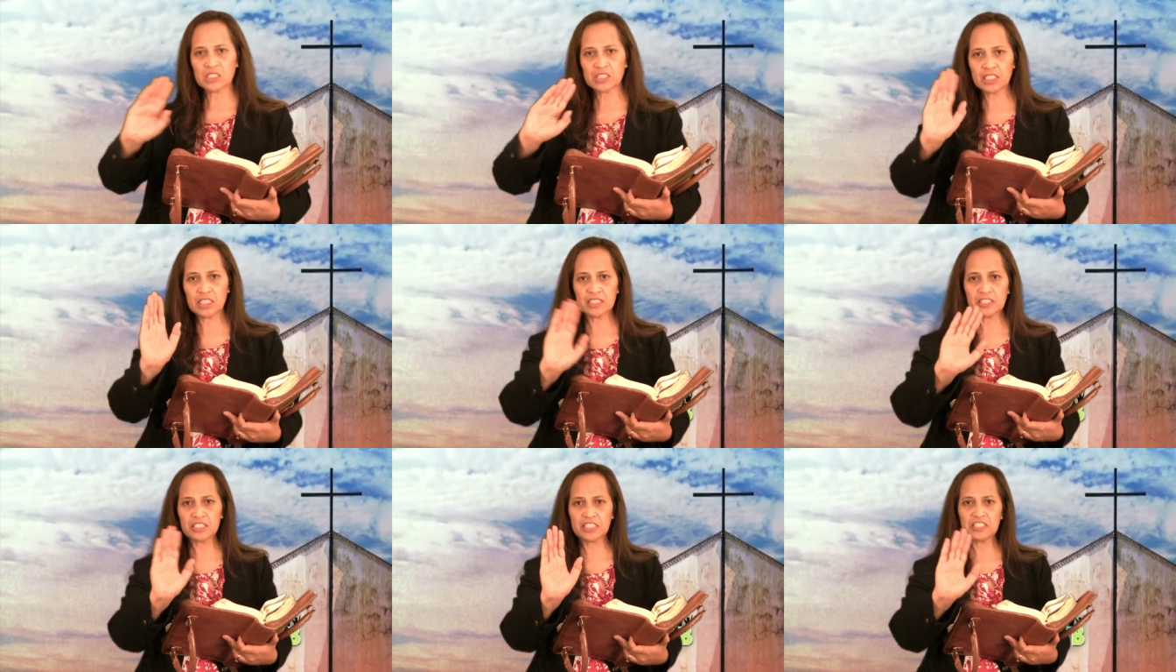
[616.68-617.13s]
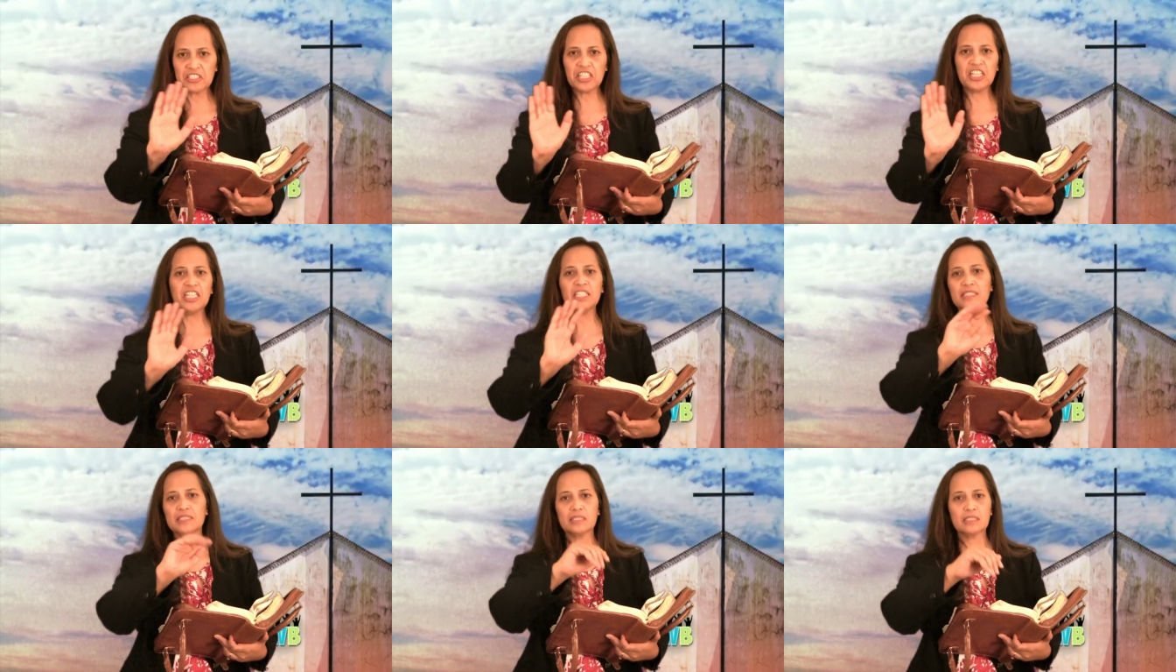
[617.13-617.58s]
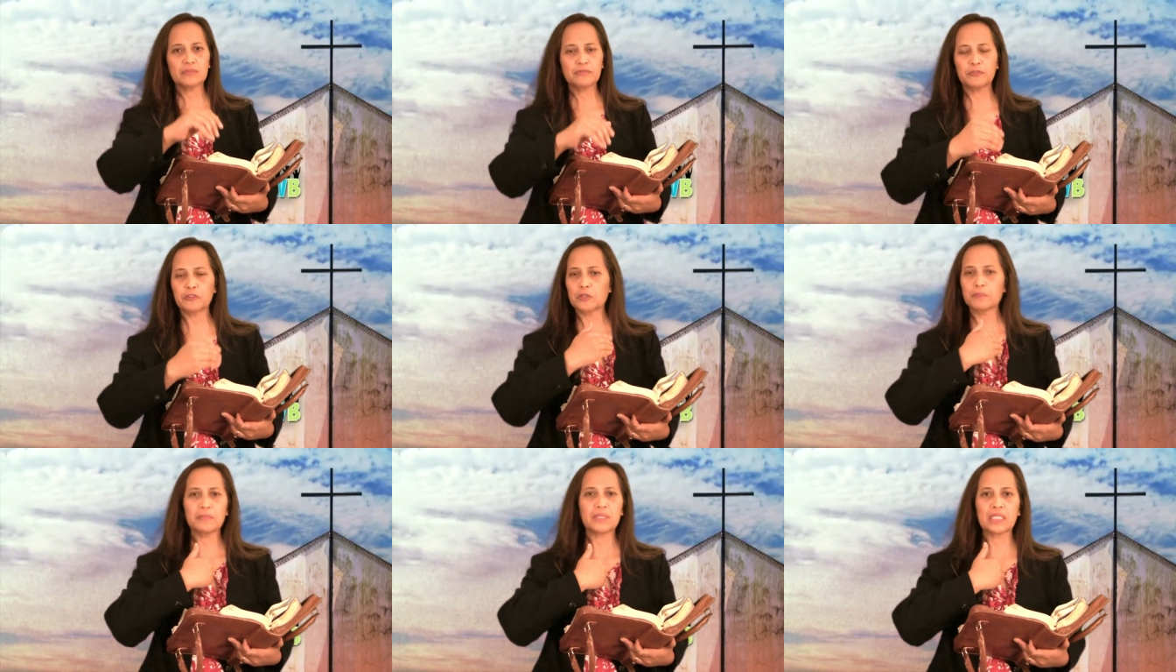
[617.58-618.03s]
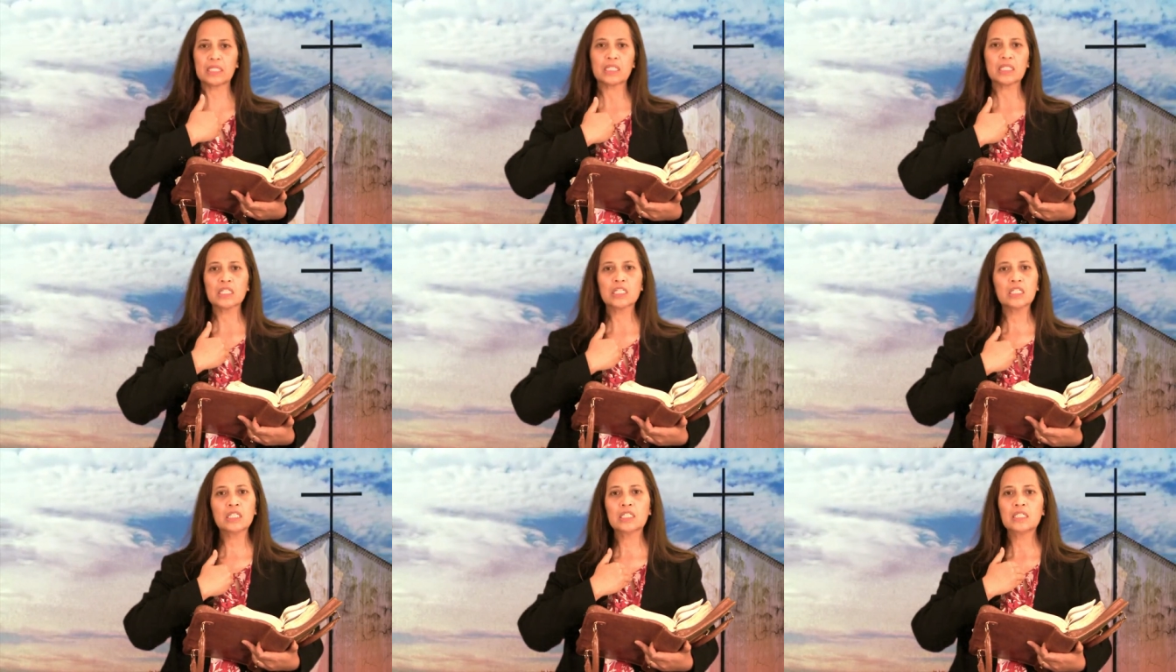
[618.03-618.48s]
this is it for
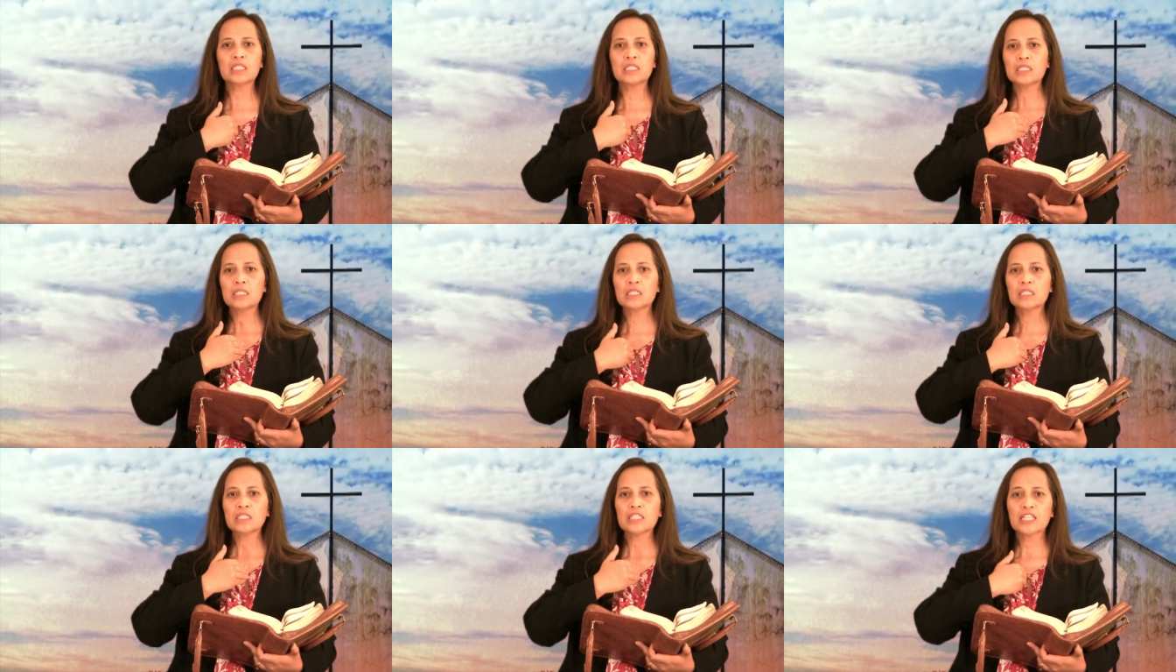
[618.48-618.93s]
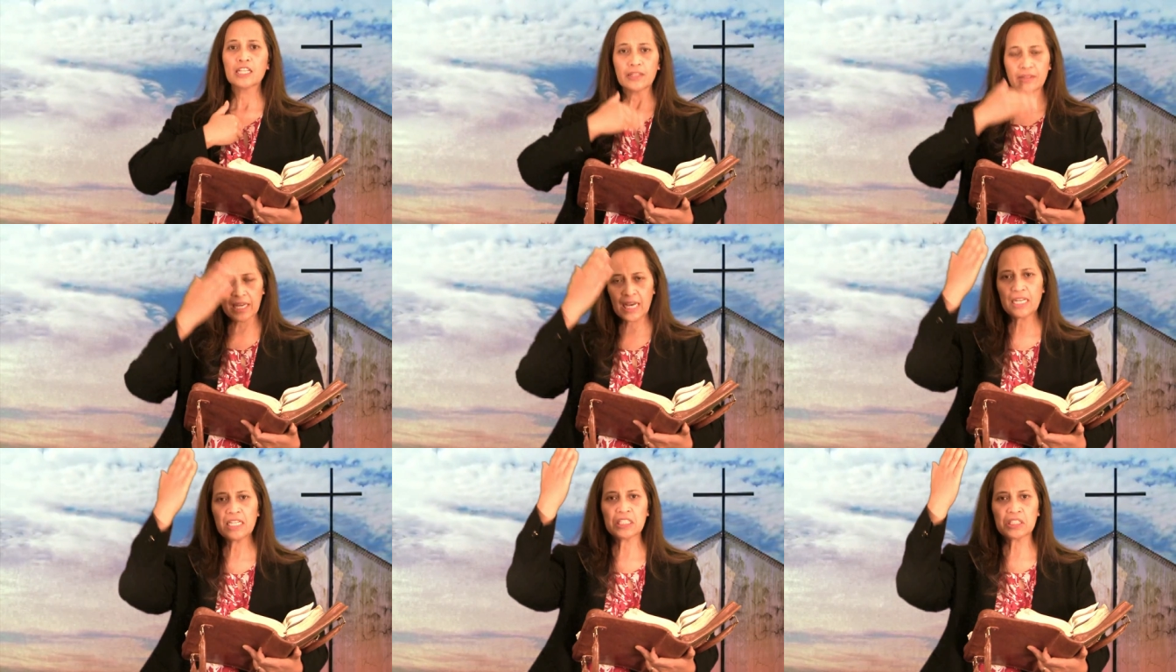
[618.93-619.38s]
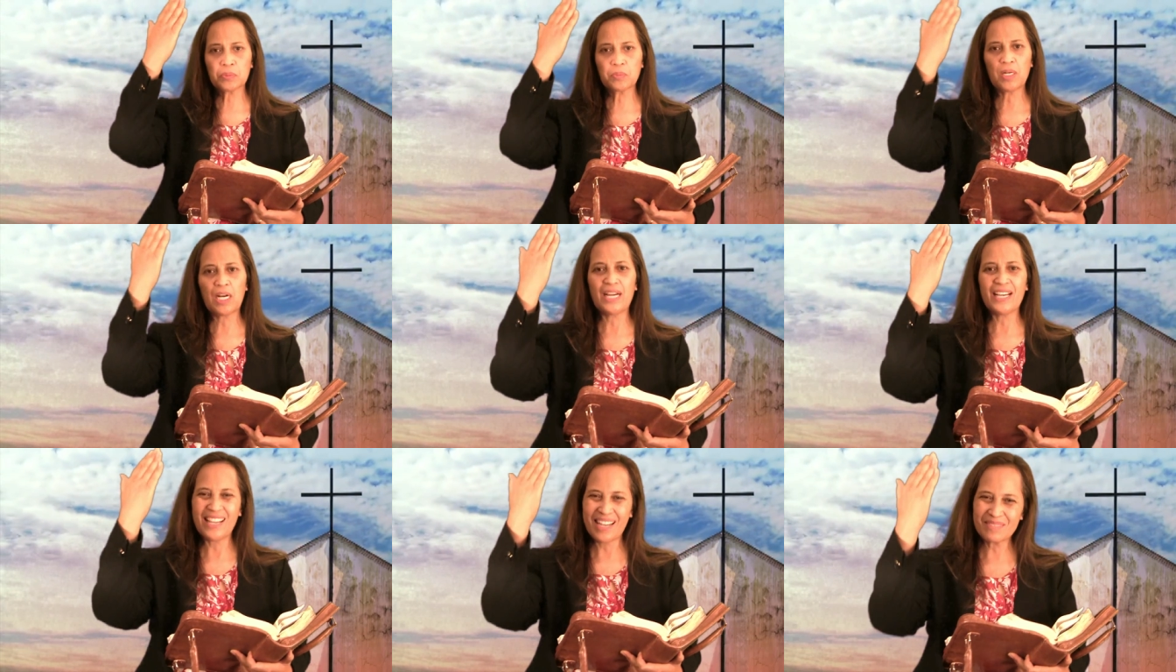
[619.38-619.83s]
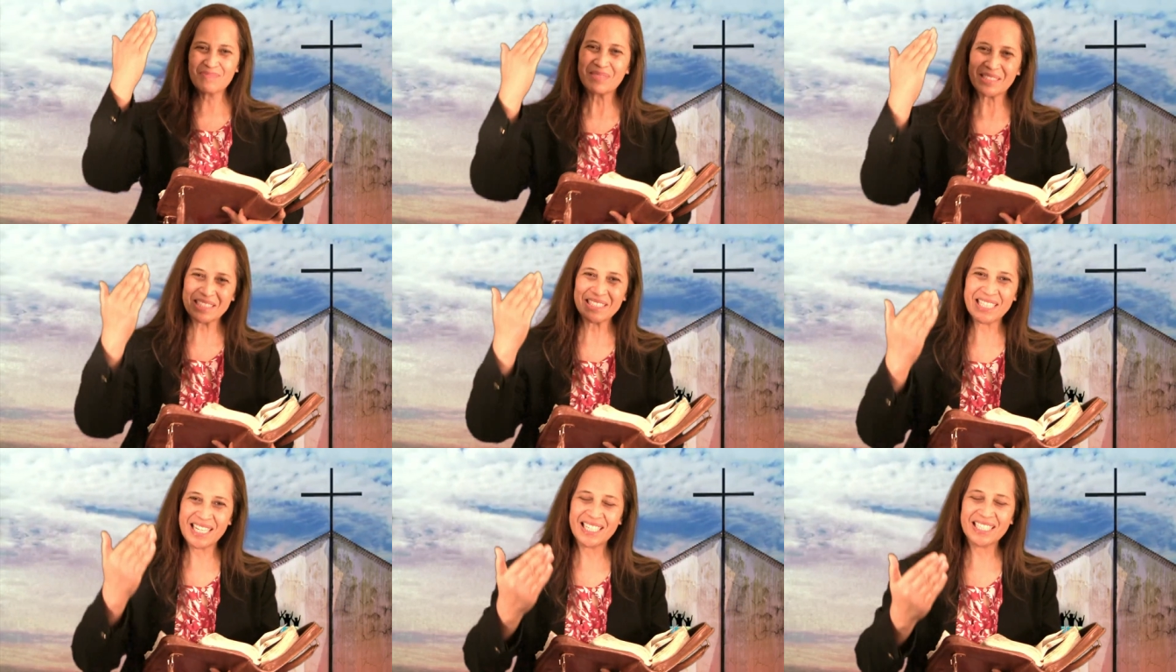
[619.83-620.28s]
me. That is why I'm
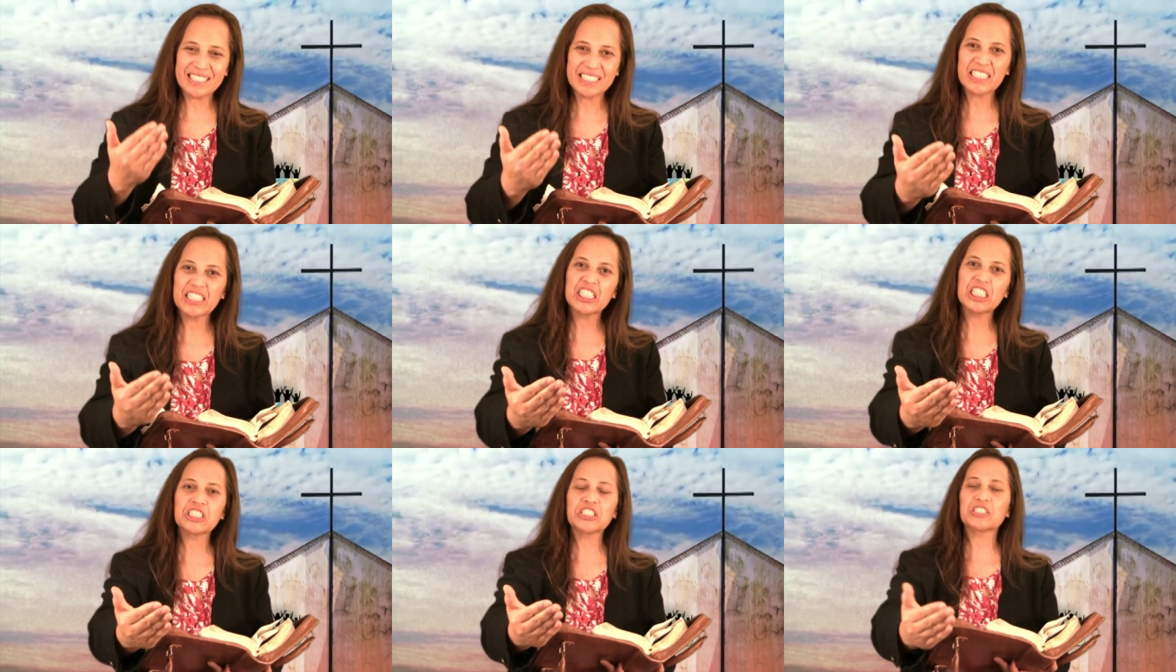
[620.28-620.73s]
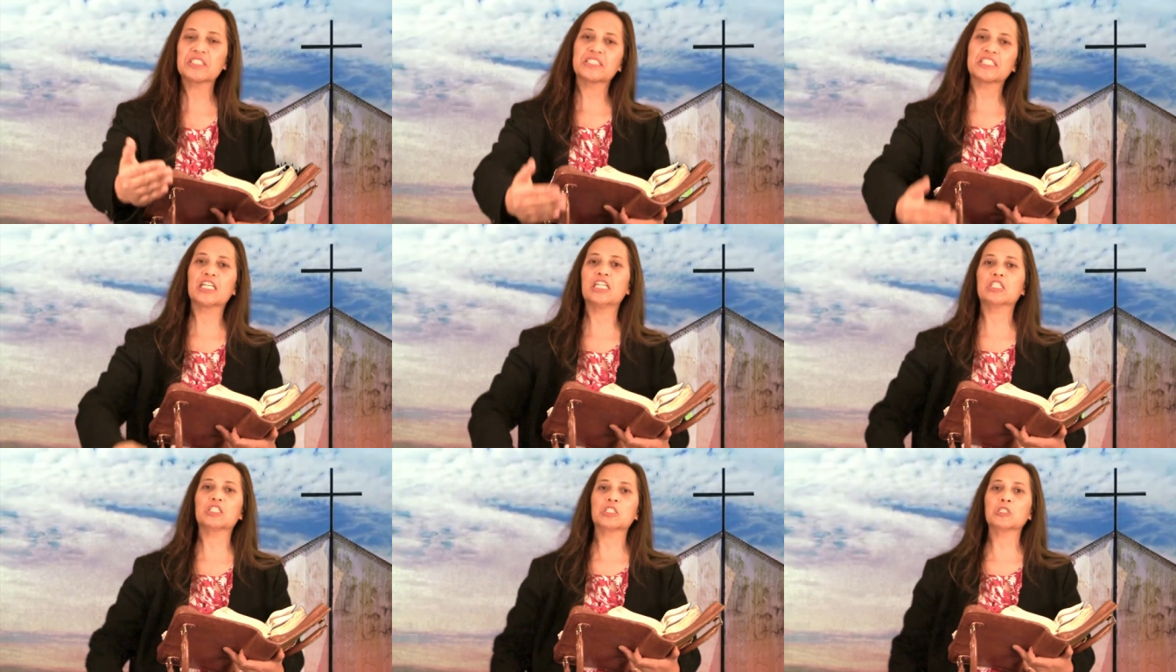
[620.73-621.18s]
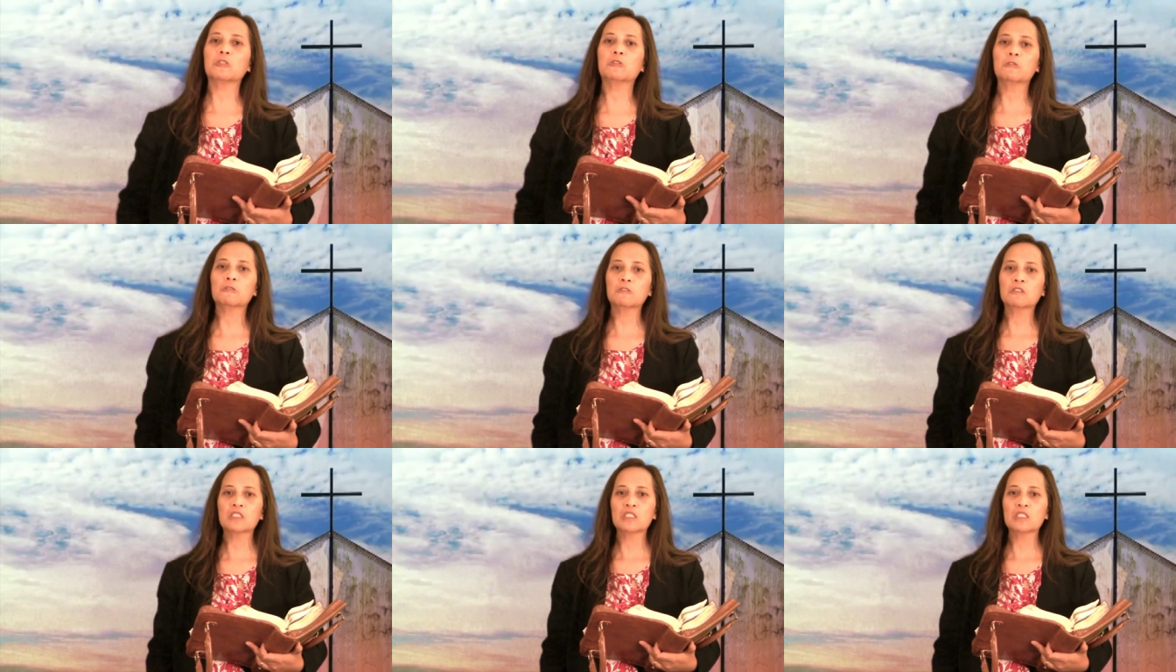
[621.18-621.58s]
standing here to tell you.